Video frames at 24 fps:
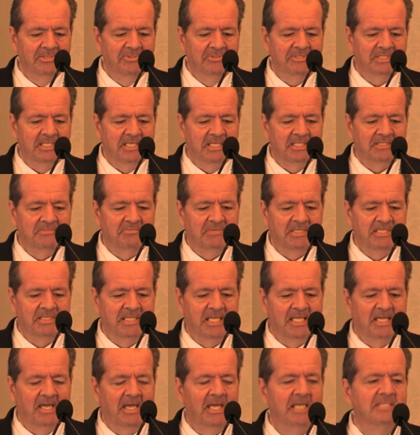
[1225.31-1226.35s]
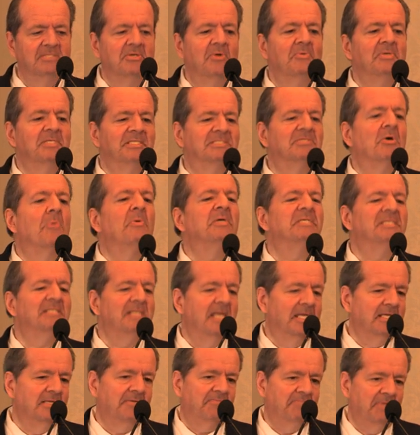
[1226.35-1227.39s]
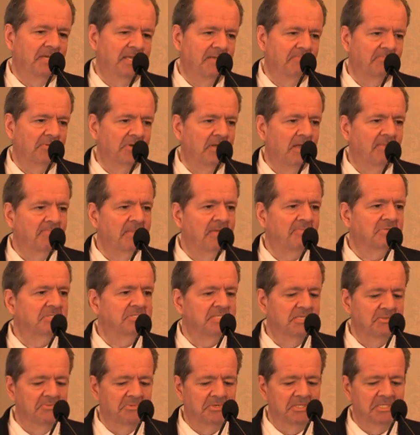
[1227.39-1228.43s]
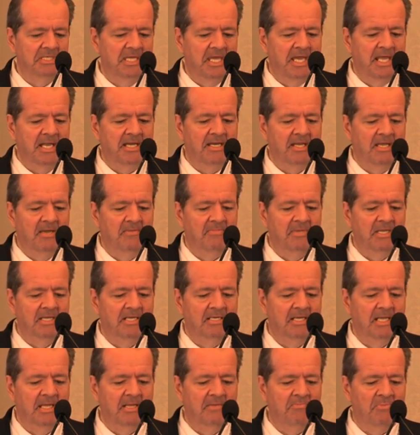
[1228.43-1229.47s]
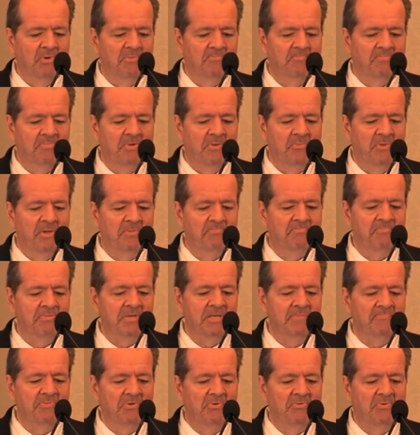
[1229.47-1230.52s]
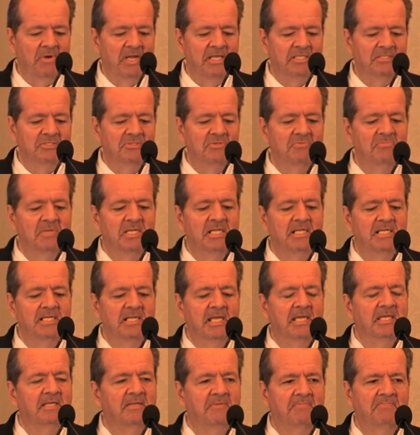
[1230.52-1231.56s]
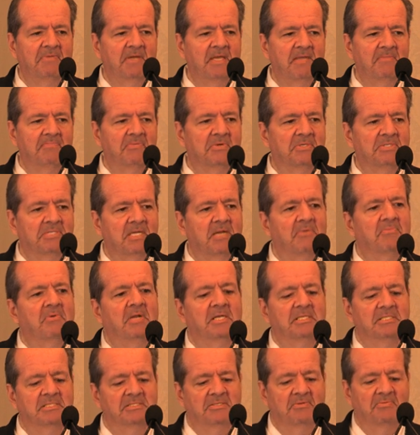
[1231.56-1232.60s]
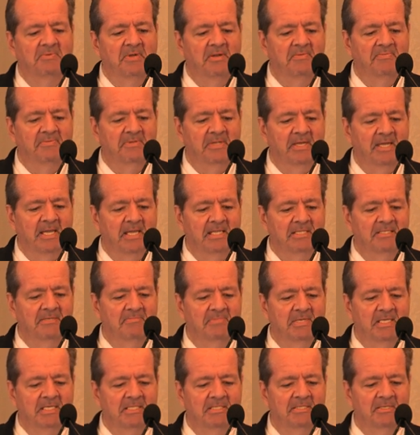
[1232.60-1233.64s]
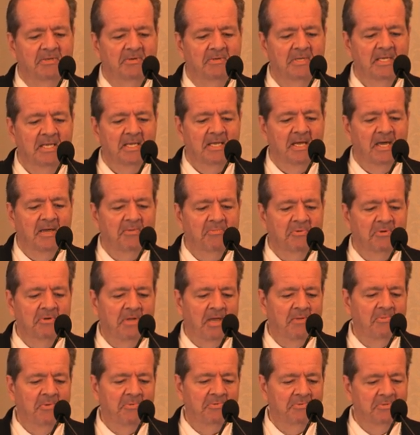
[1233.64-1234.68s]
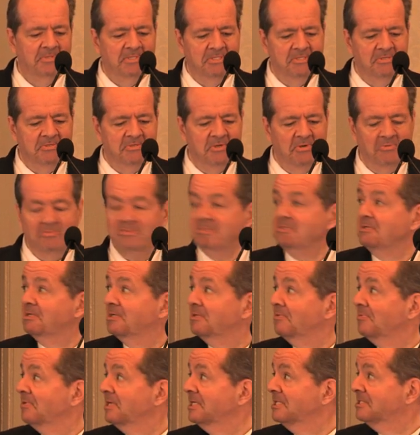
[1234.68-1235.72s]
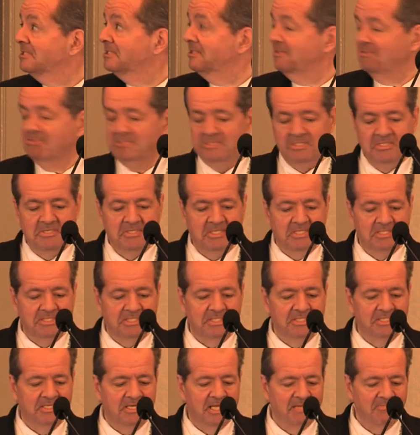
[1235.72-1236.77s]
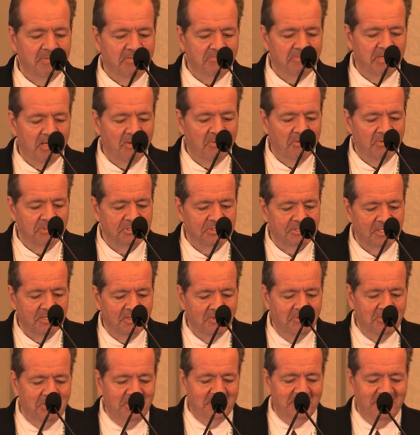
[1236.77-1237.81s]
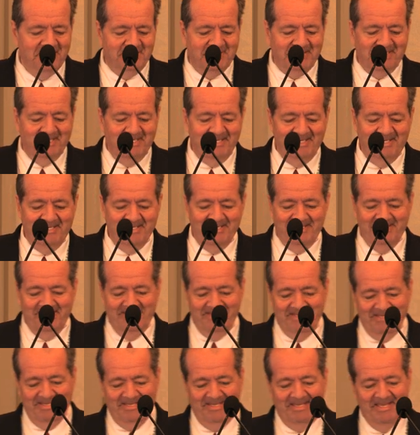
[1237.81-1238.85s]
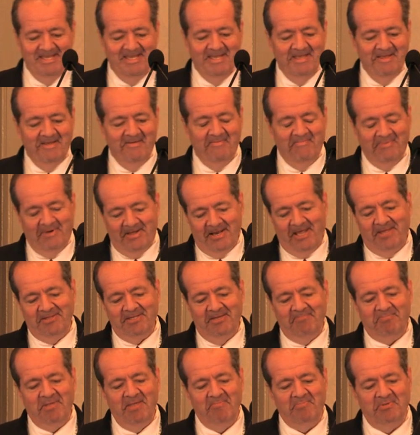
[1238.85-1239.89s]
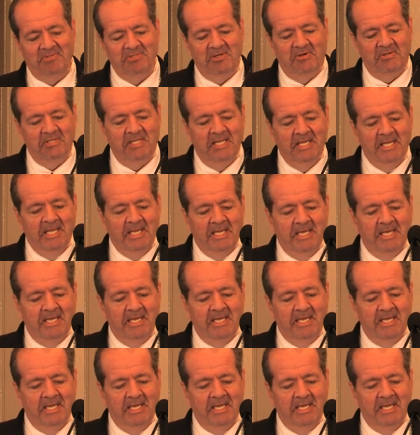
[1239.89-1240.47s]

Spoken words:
losing its, the guy's always, it's always a negative paper. I've never seen one yet. I mean, and when people write too many negative papers, that raises a red flag to me. So I won't, you know, you could read too, so you can see the name up here. I won't say who it is. But I think people know it.